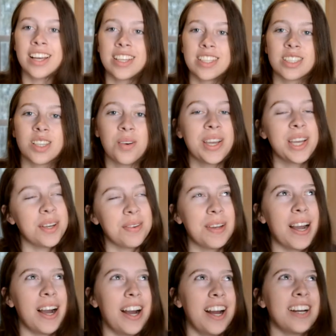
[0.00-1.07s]
So here we
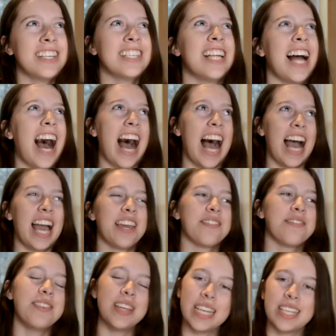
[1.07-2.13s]
are. I
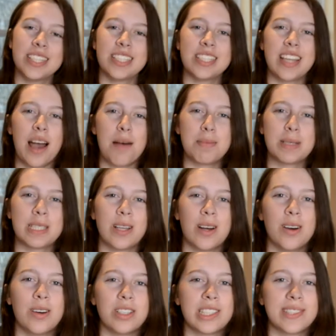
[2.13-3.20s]
finished
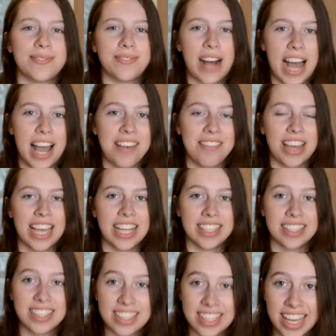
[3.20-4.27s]
episodes 5
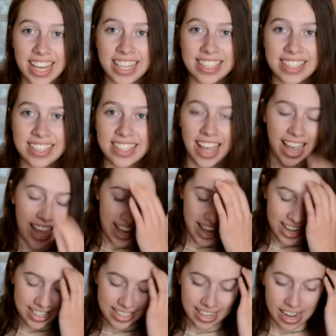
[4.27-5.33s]
and 6 and